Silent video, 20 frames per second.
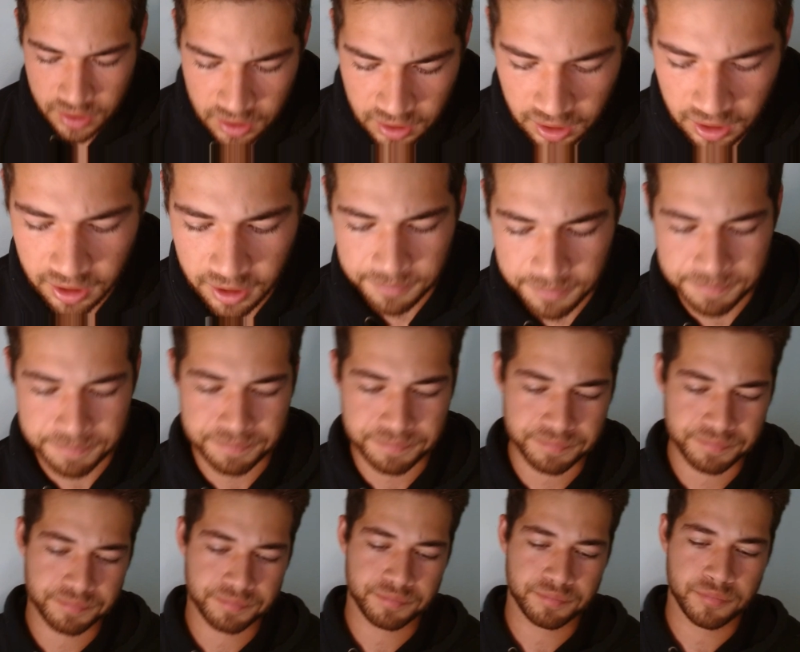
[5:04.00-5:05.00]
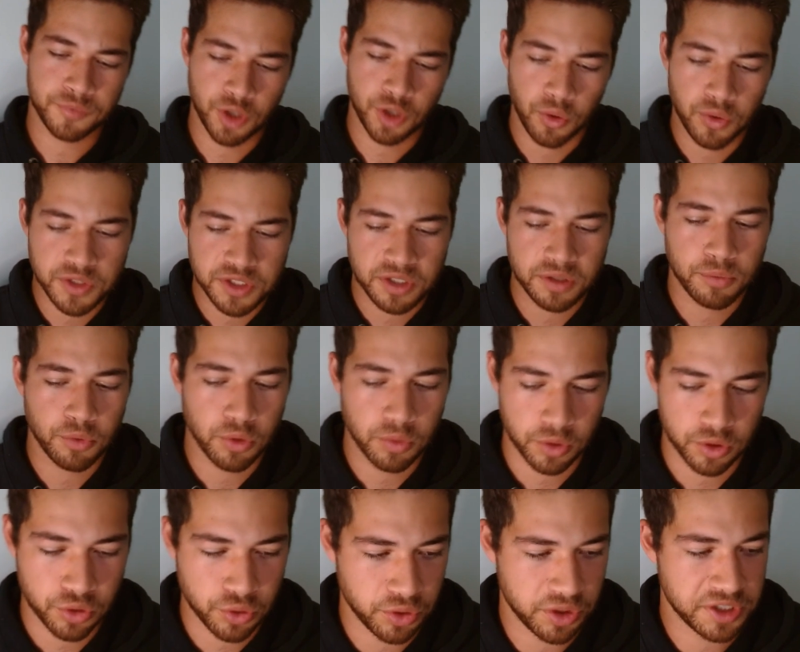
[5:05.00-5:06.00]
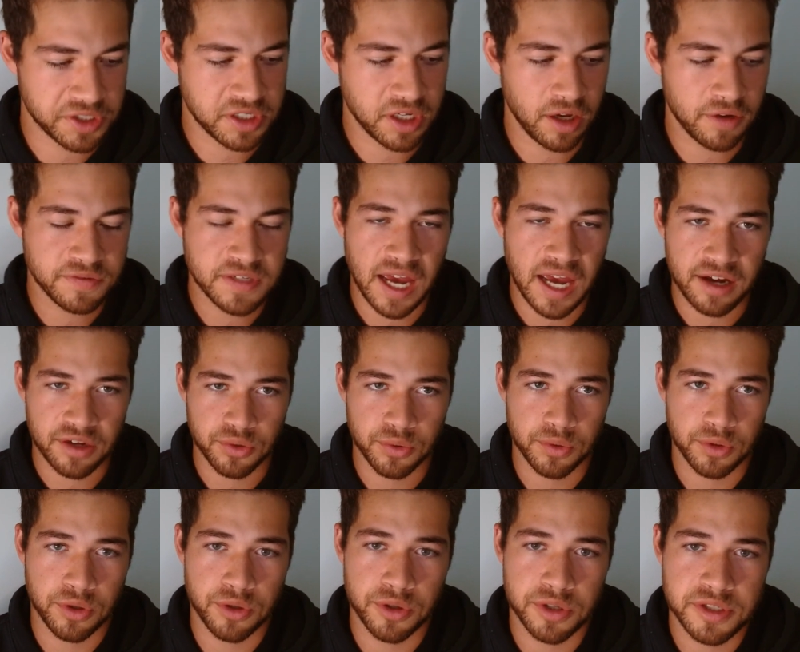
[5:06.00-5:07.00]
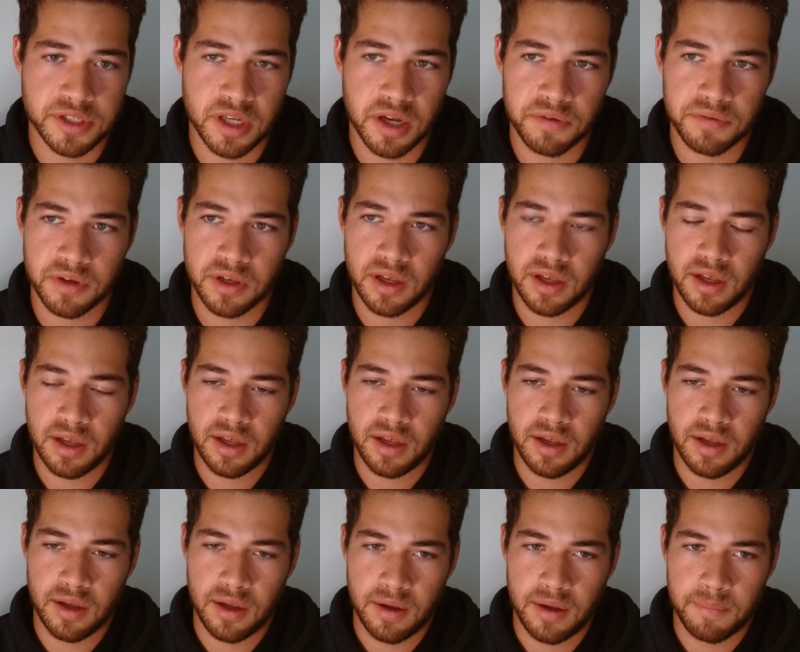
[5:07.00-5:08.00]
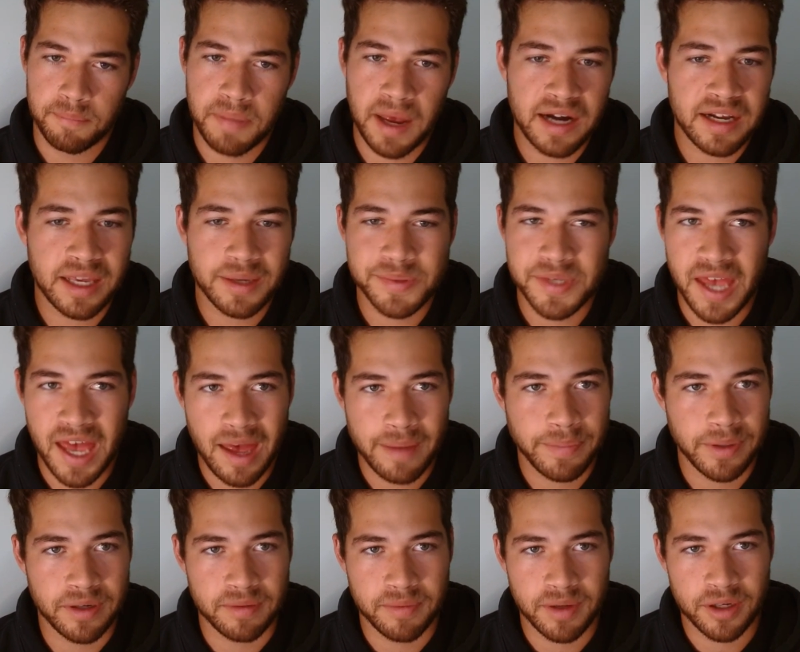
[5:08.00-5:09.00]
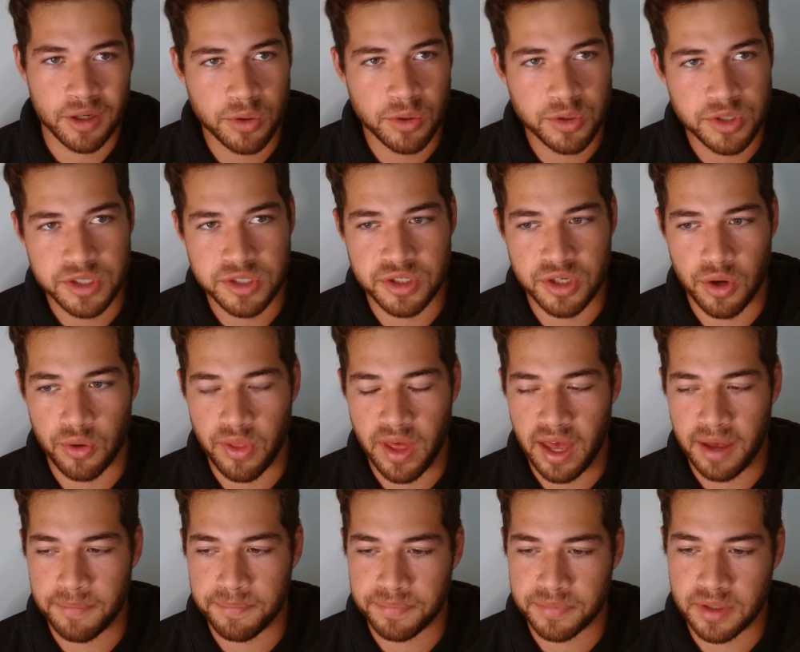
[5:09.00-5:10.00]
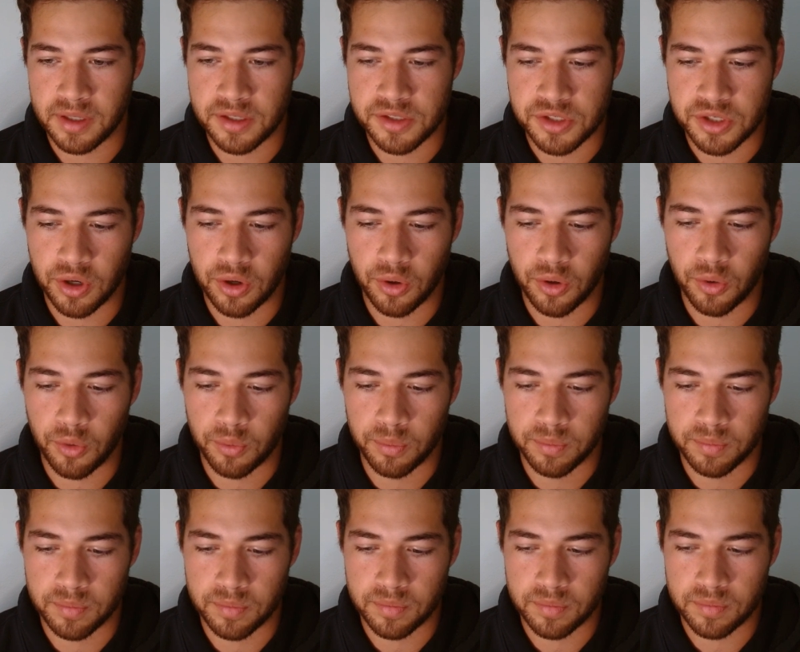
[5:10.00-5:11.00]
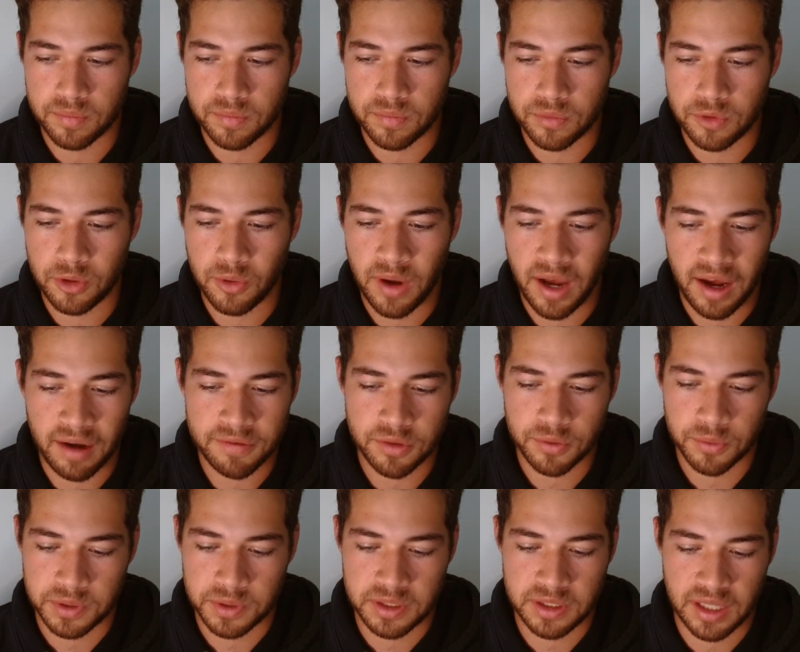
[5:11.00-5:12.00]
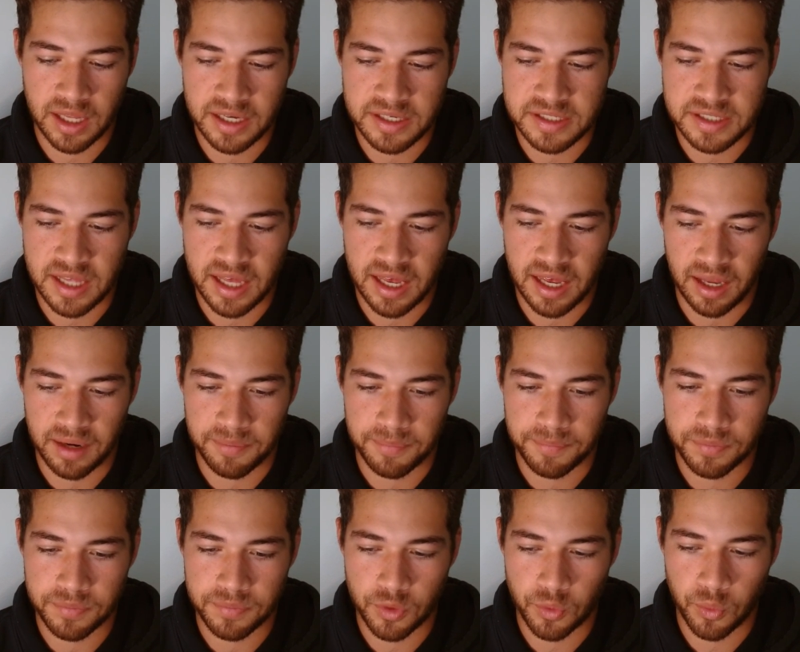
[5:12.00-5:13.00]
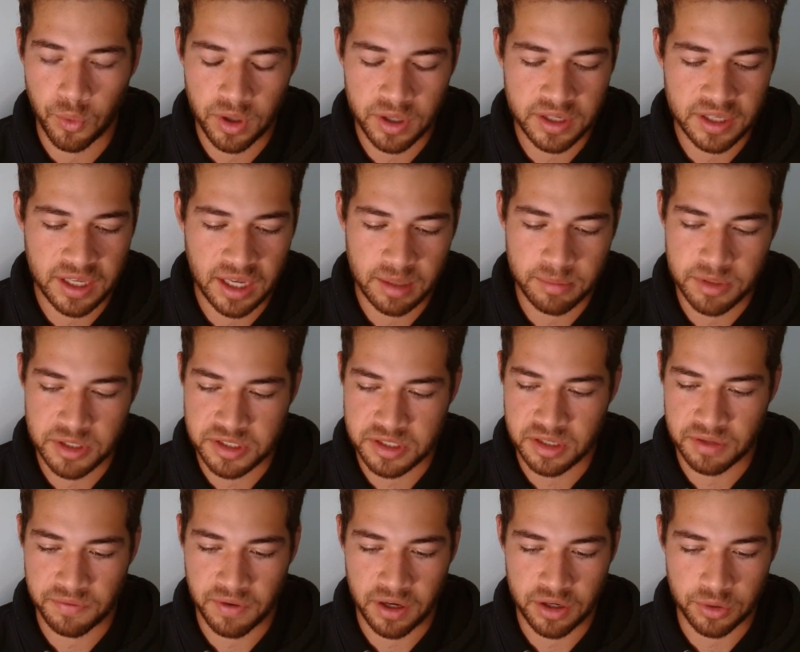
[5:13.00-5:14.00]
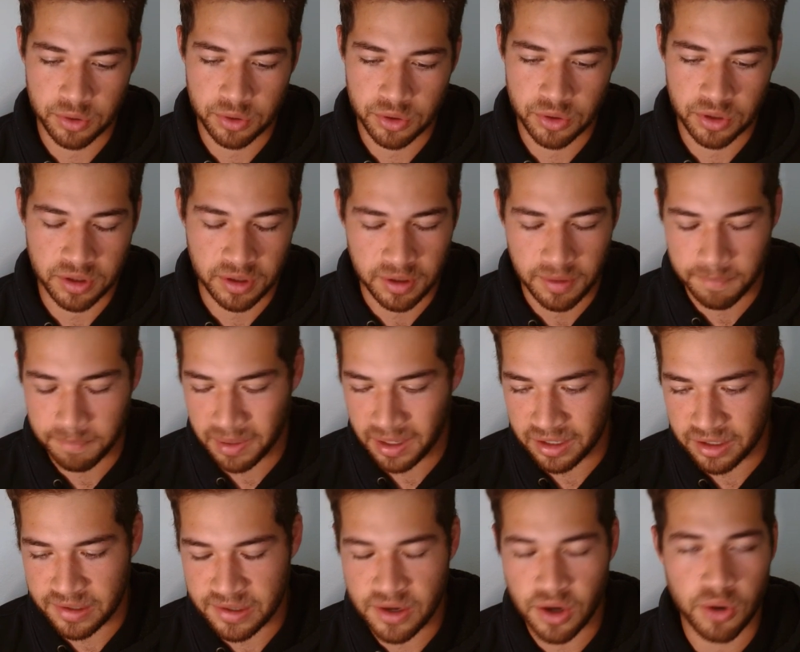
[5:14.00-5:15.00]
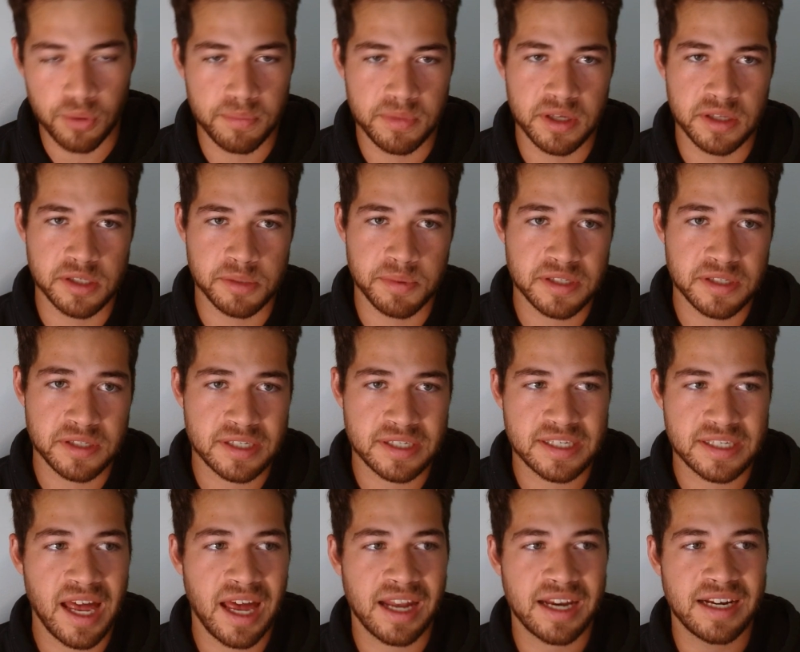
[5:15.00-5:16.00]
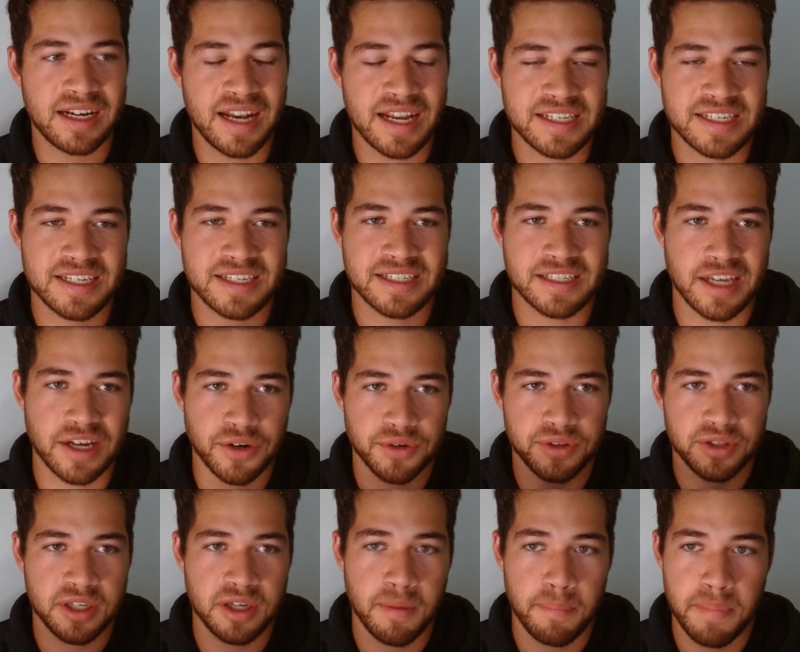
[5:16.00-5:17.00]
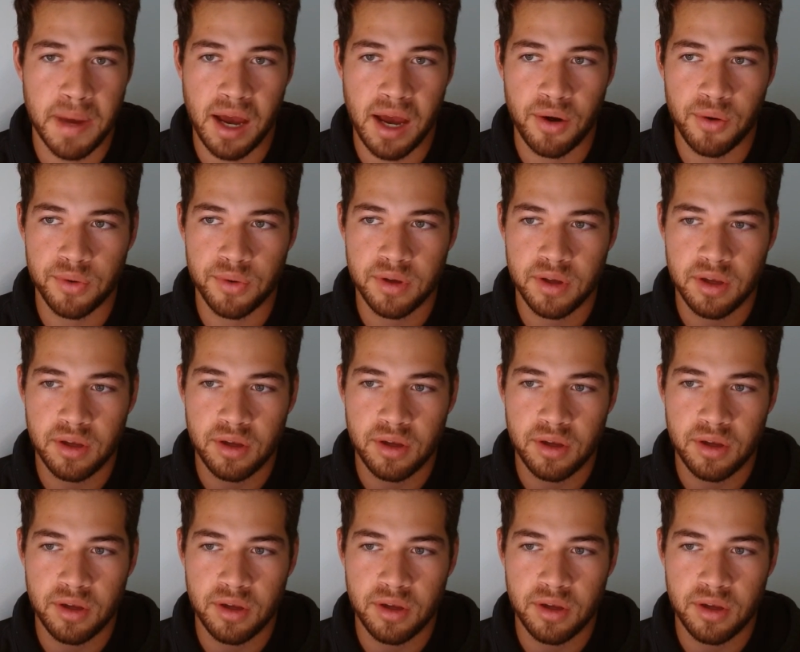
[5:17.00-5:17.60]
Going to more recruiting stuff, tactical recruiting stuff, bad games happen, and coaches know that. And so you have to realize that one game doesn't define your recruiting by no means, because it's not necessarily about